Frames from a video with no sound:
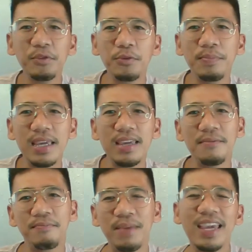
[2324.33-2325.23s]
seem
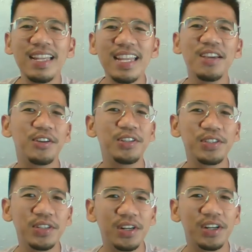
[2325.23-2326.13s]
to be
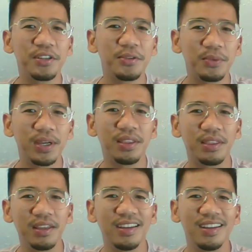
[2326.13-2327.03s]
mainly
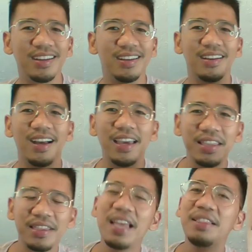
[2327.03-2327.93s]
concerned with
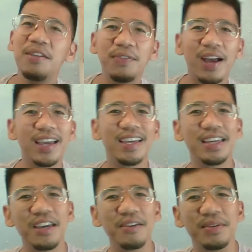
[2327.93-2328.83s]

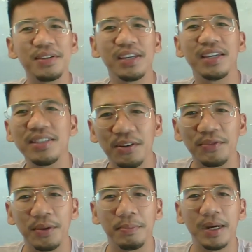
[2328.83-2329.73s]
identifying
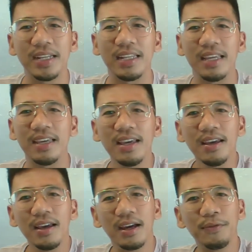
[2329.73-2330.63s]
images of the
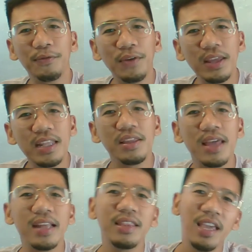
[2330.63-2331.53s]
body,
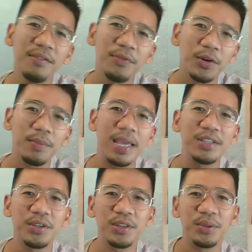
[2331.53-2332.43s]
feeding that
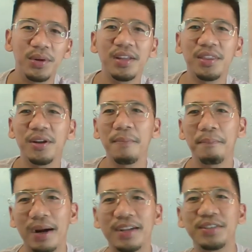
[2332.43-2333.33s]
information to
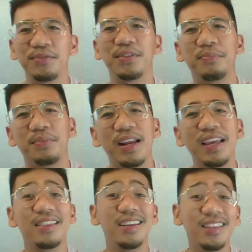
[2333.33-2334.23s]
other parts
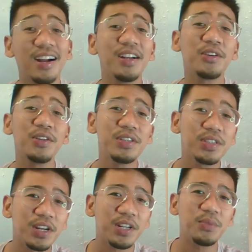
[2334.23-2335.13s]
of the brain that
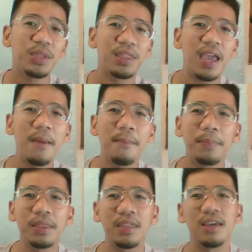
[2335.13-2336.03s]
are concerned
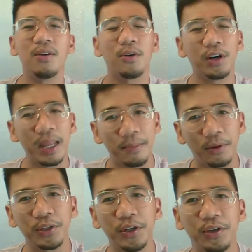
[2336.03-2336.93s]
with empathy
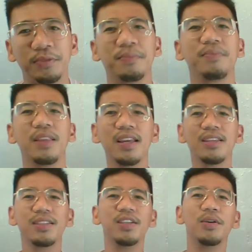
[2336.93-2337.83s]
or
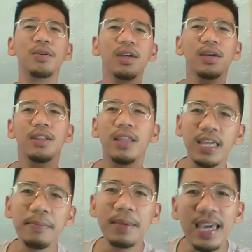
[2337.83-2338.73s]
emotion.
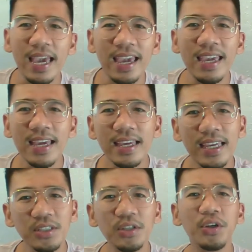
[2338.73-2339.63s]
So the
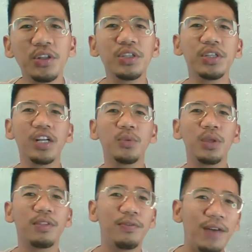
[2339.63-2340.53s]
EBA isn't
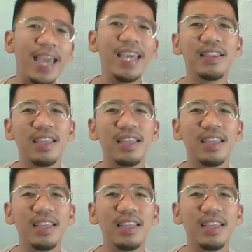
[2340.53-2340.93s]
concerned with